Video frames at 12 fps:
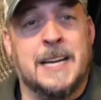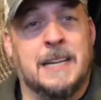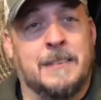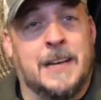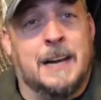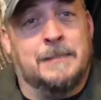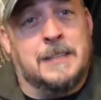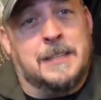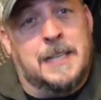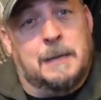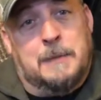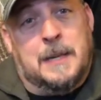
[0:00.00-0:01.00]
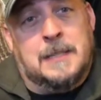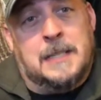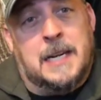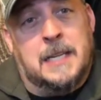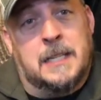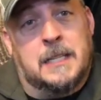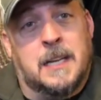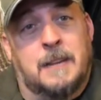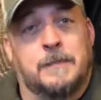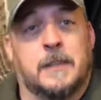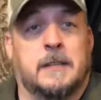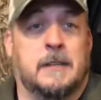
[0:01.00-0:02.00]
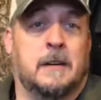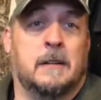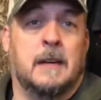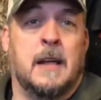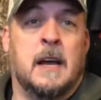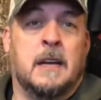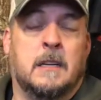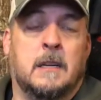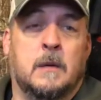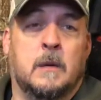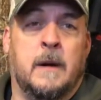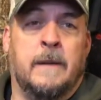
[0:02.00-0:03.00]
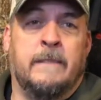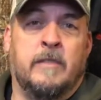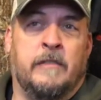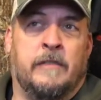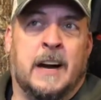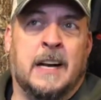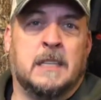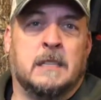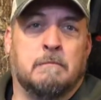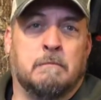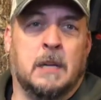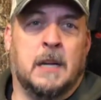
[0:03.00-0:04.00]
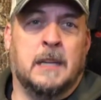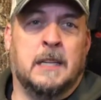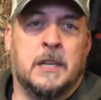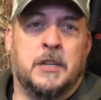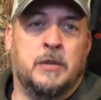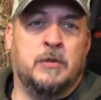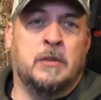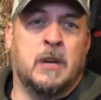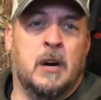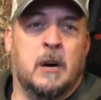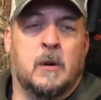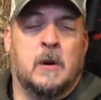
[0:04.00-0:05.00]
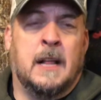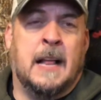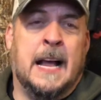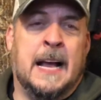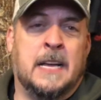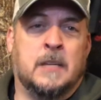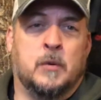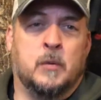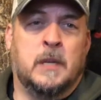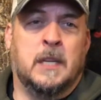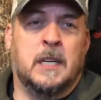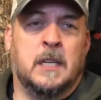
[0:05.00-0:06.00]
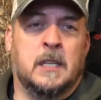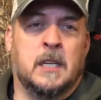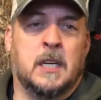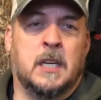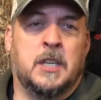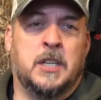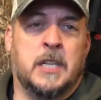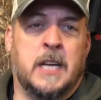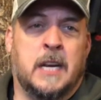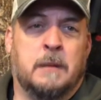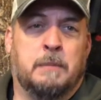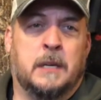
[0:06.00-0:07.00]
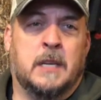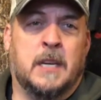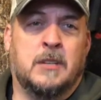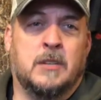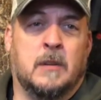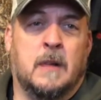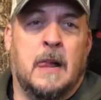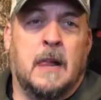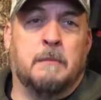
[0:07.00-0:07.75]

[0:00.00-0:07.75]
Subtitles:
even have to step outside of your comfort zone to find some blood that you know has really good genetic potential,